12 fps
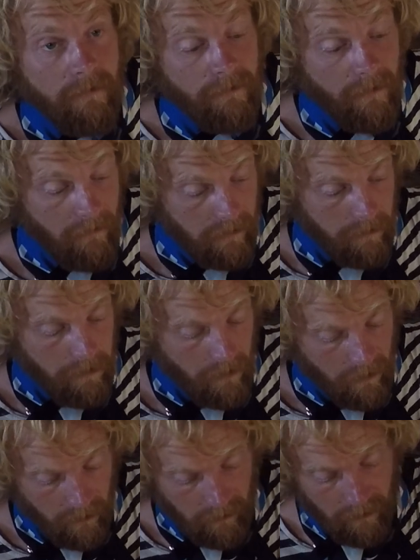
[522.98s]
Very
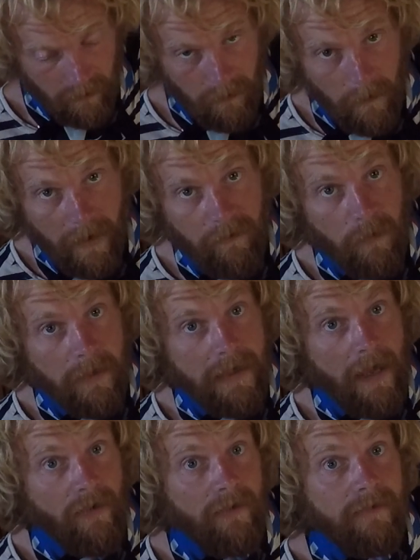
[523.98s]
important whenever we
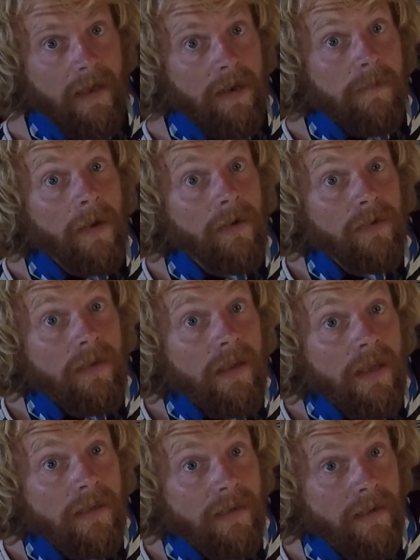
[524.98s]
get on a sailboat
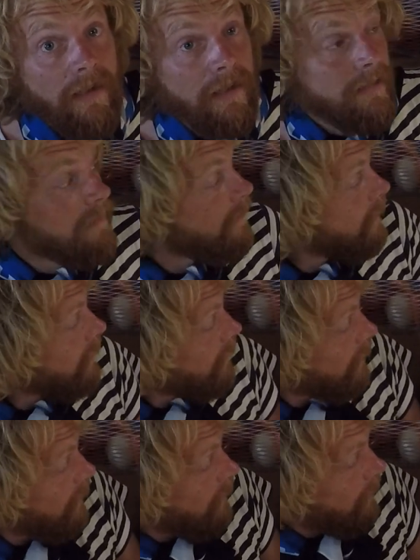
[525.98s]
that these
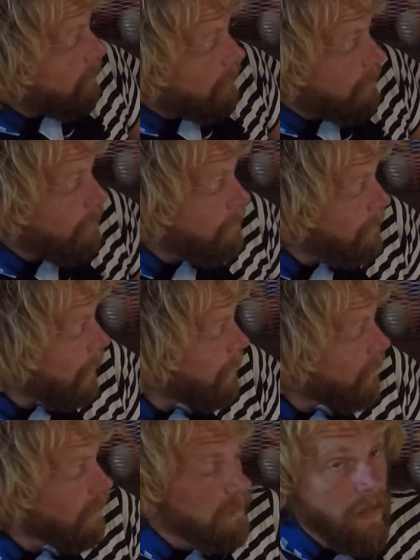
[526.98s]

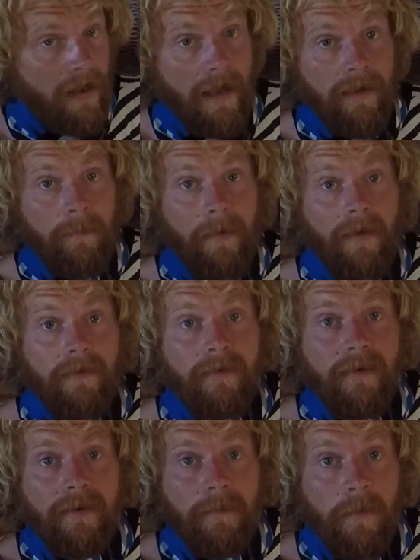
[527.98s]
people, the dog and the person,
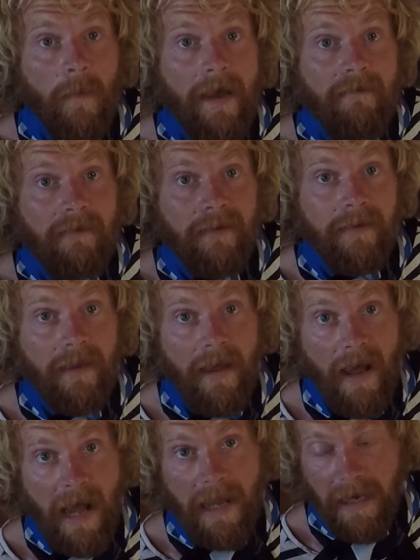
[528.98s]
need to be wearing
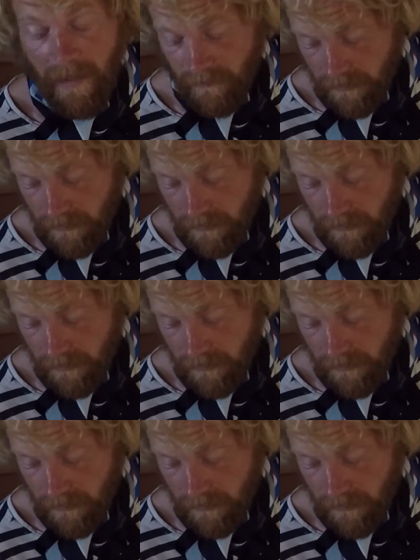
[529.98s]
a life